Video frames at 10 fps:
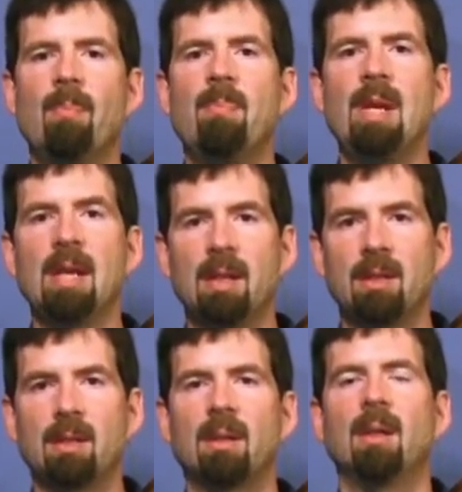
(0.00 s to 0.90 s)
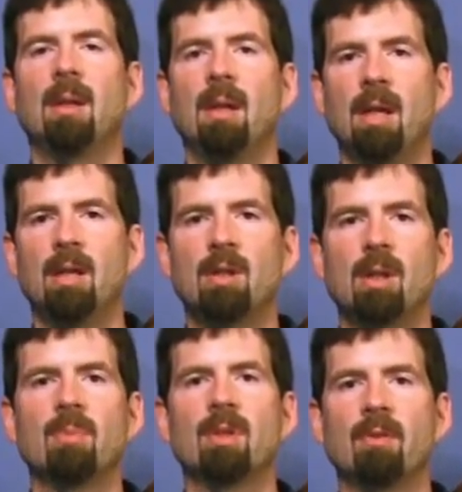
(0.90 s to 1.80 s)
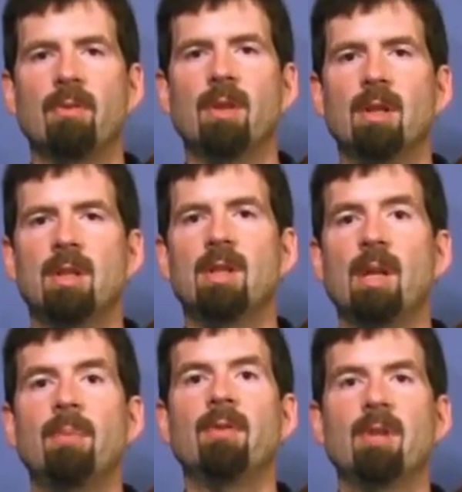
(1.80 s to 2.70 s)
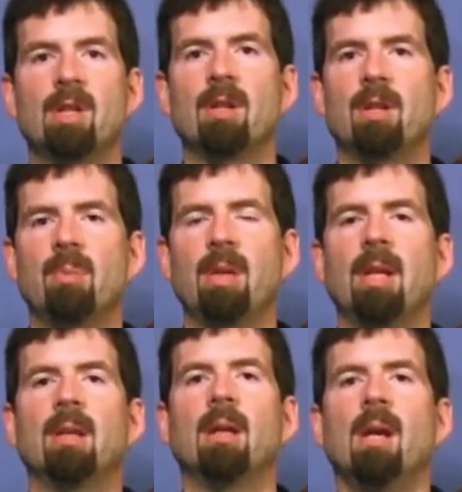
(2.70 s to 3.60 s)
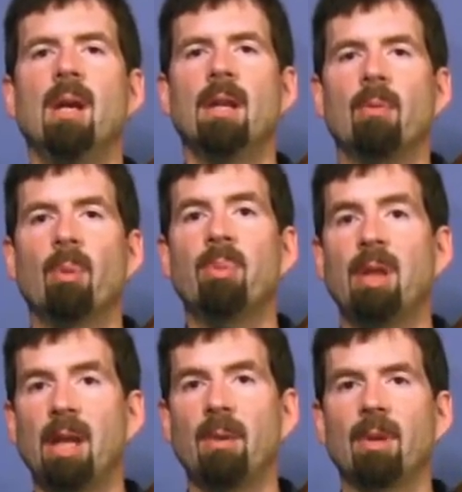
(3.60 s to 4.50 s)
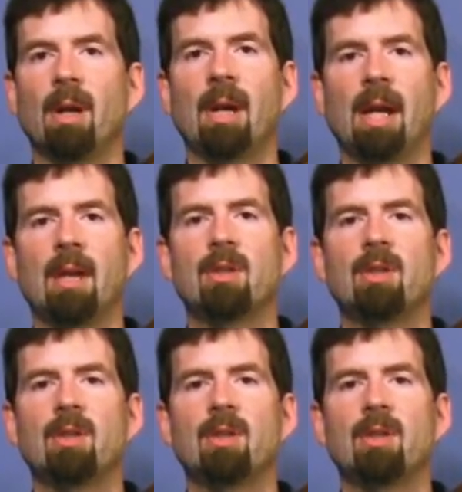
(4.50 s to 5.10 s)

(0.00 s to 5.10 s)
beat in terms of the subdivision of the beat that we're playing with our hands.